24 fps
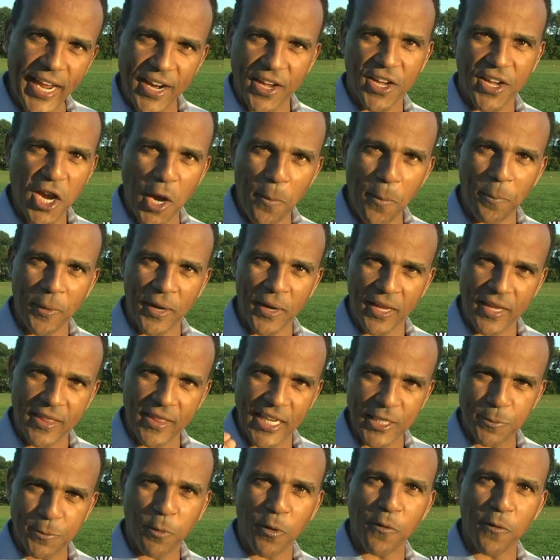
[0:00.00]
at a company
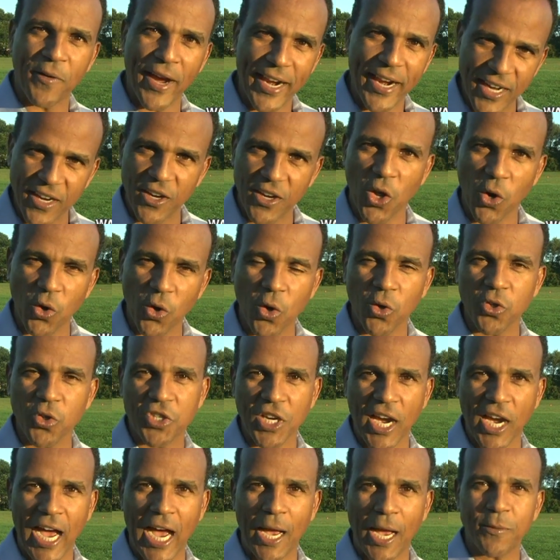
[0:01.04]
that's providing local
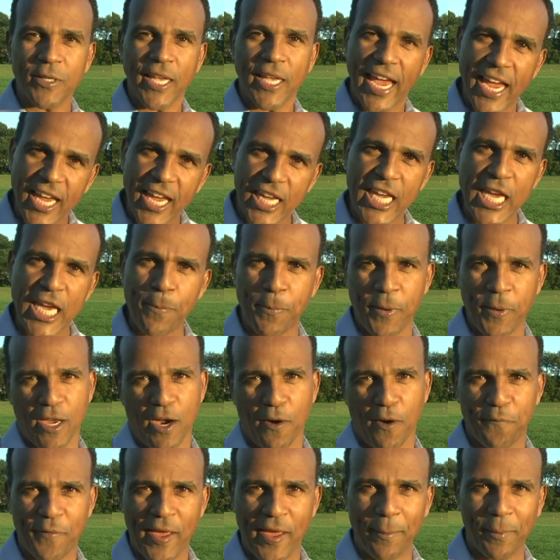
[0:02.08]
jobs and keeping
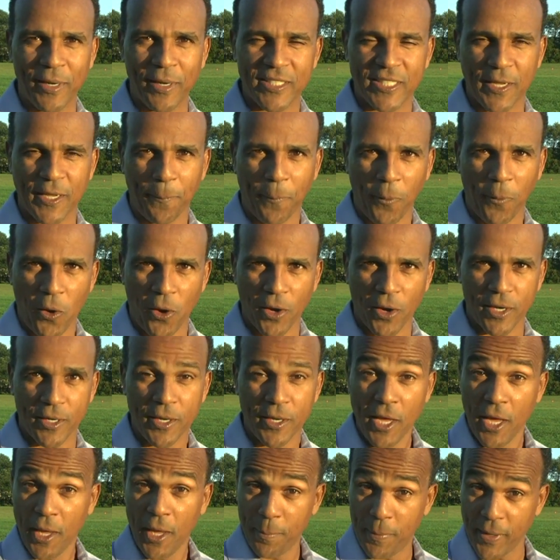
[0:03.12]
our families employed
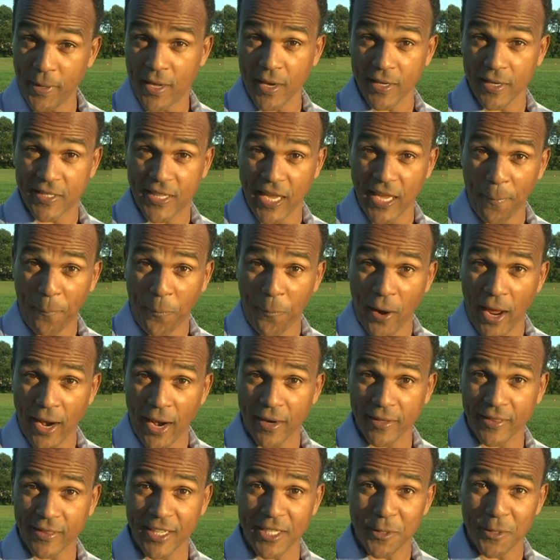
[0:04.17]
because their
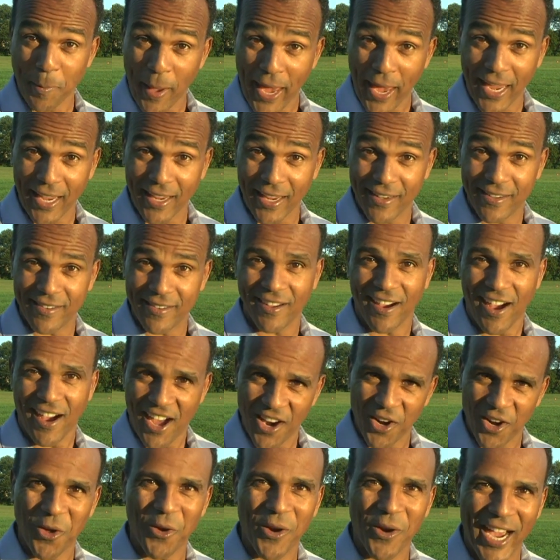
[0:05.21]
product is made
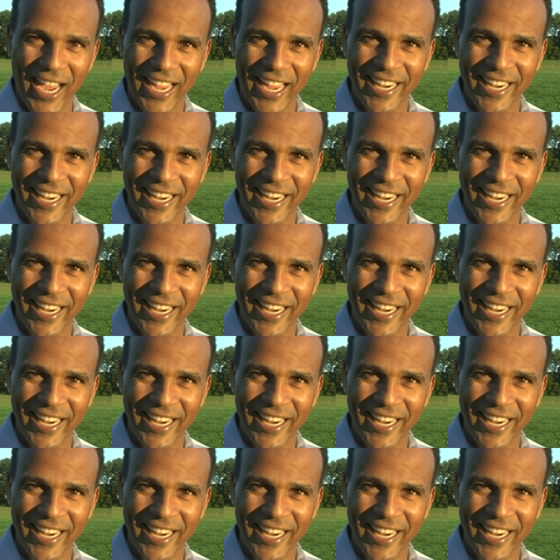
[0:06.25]
on Long